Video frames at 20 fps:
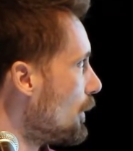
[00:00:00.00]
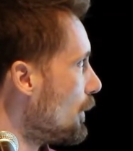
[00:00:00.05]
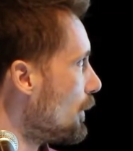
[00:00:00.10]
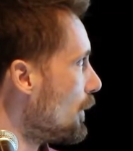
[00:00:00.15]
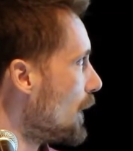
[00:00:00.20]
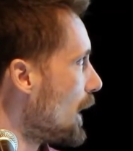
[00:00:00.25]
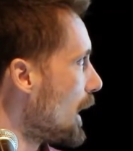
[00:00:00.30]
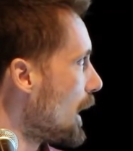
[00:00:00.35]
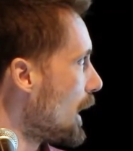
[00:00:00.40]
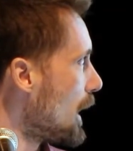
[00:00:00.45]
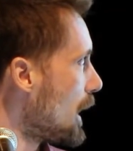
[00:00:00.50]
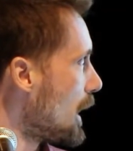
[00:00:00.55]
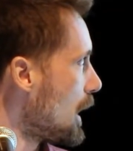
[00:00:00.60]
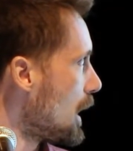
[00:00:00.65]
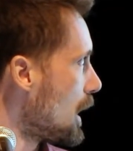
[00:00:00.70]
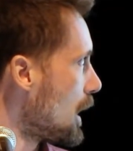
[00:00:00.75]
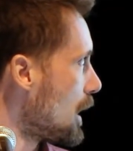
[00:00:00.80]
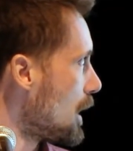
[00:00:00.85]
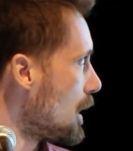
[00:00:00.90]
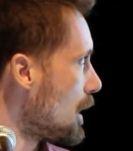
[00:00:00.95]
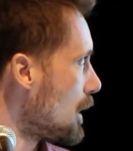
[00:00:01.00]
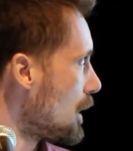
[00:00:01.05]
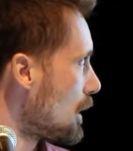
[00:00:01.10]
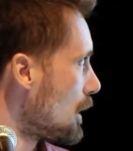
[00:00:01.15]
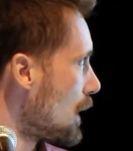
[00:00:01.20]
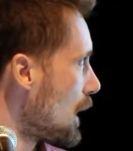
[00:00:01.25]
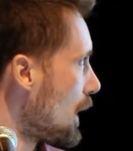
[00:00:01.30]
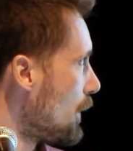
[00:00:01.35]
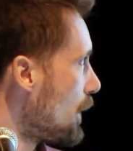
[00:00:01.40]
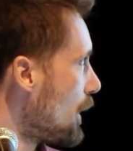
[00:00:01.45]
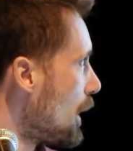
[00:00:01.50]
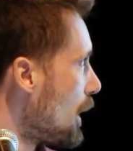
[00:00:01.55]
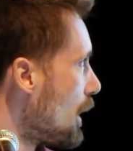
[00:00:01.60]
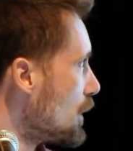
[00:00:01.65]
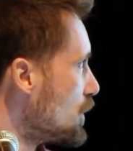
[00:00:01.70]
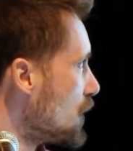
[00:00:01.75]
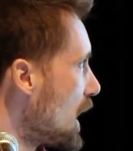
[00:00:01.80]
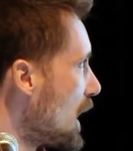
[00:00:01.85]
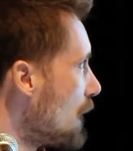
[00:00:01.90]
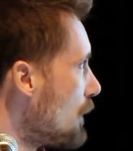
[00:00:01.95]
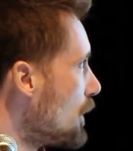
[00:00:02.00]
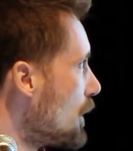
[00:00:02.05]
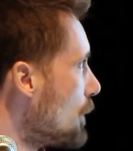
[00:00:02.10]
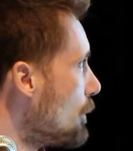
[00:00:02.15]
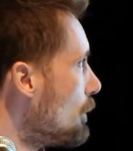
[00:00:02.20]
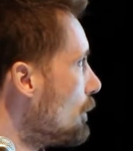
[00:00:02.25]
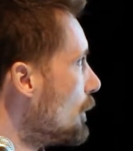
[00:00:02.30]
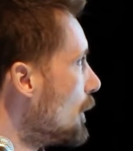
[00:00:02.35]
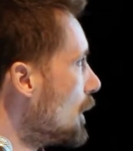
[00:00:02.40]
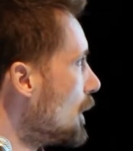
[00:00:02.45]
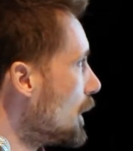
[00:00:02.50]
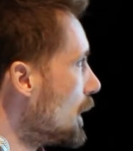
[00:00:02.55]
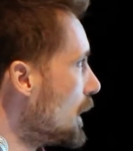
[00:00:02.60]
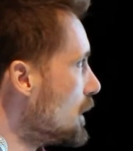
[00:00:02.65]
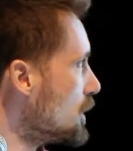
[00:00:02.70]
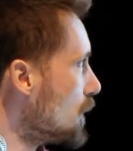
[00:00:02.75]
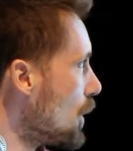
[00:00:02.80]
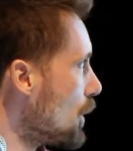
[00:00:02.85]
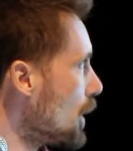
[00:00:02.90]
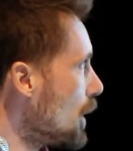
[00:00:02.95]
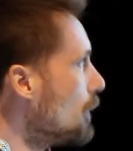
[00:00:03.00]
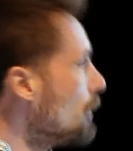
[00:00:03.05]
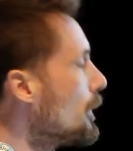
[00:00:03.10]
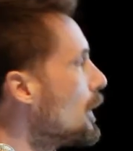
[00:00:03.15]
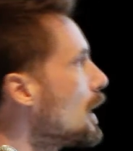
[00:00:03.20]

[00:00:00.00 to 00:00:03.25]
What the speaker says: there are j of them in total.